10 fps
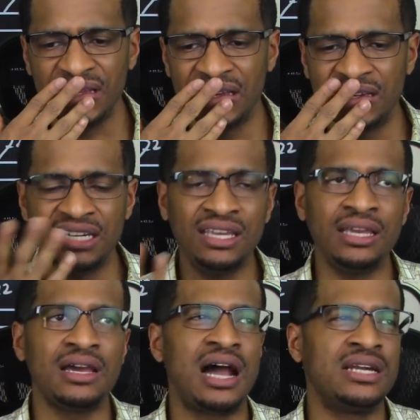then
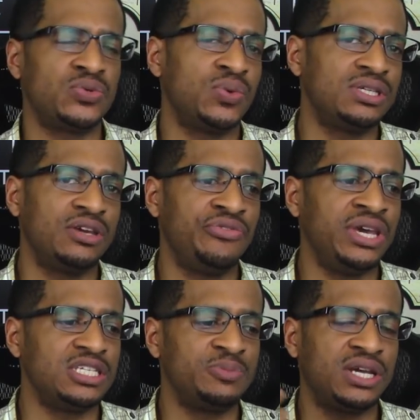again, I just wasn't
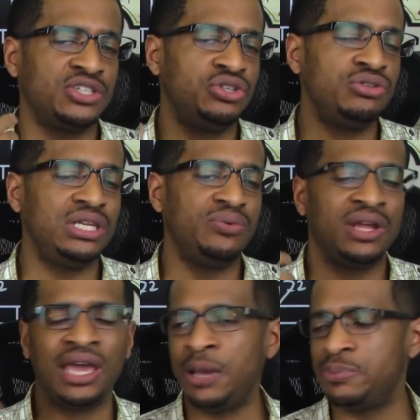convinced because usually when that
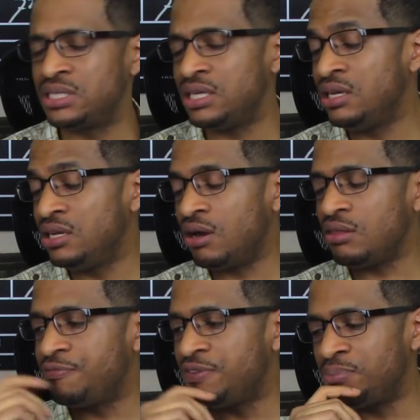happens in any other
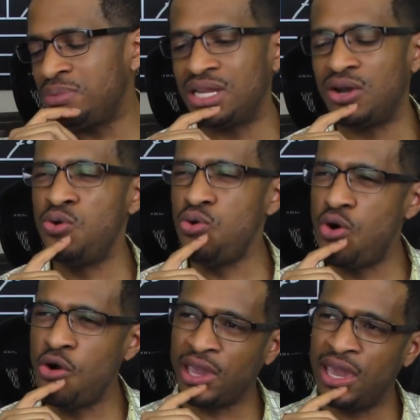film, I'm like, oh,
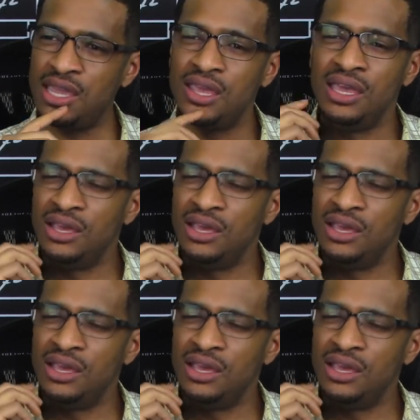okay,